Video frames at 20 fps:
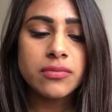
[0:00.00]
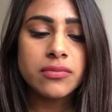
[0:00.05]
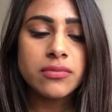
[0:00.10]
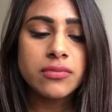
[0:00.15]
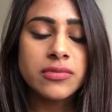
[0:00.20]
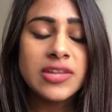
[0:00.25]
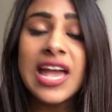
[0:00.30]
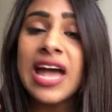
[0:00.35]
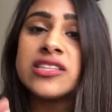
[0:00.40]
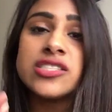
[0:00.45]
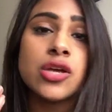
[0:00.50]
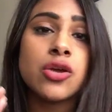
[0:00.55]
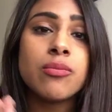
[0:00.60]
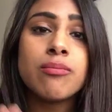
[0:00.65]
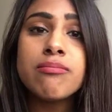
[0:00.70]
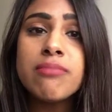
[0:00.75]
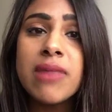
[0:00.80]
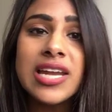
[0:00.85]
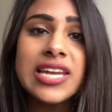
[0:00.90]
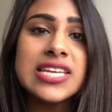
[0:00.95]
Yeah, so
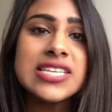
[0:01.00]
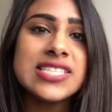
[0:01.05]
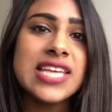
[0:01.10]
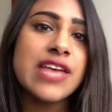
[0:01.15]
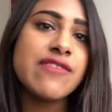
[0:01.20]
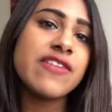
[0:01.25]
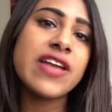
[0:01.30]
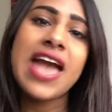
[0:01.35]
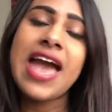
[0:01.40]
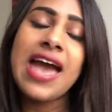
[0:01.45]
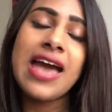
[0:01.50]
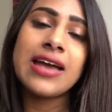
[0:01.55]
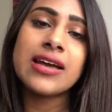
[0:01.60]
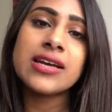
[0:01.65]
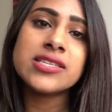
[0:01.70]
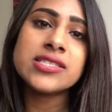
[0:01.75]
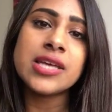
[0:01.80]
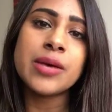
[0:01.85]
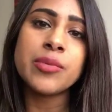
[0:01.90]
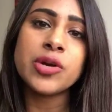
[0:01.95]
money saving
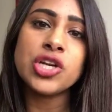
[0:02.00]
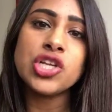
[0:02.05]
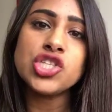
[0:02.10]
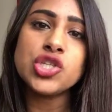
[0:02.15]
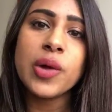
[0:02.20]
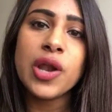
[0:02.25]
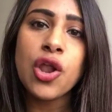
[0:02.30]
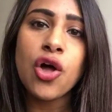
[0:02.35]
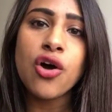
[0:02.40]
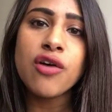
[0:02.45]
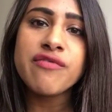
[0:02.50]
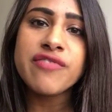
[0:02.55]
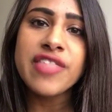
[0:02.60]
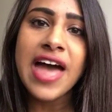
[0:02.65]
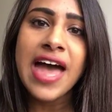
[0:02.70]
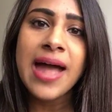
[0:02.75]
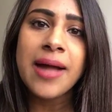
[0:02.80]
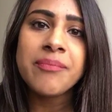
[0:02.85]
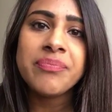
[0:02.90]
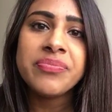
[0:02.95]
hacks. I'm going to do a lot of that.